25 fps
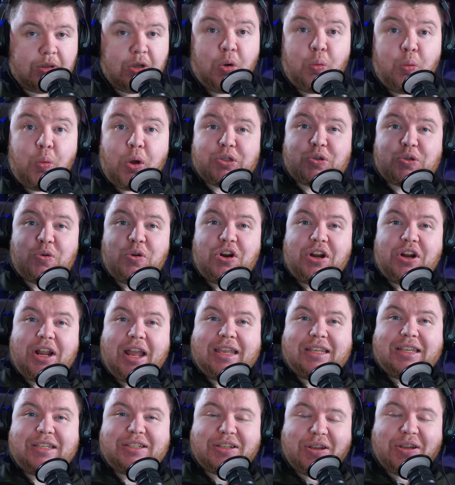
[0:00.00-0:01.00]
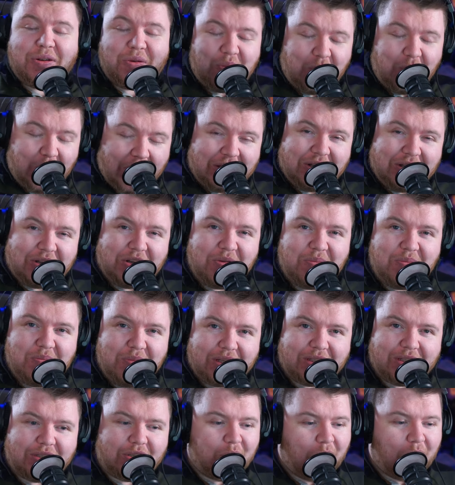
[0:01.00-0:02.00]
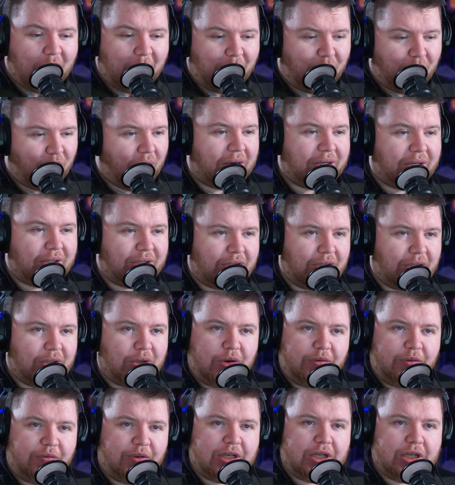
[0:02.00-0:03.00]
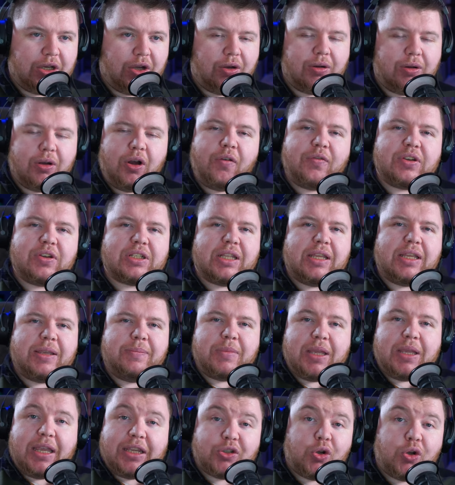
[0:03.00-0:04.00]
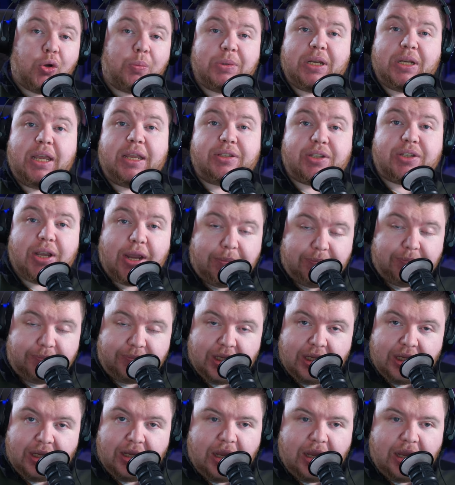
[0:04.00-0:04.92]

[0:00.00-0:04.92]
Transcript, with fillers: What's going on, guys, and welcome to a brand new video. Obviously, it's update time.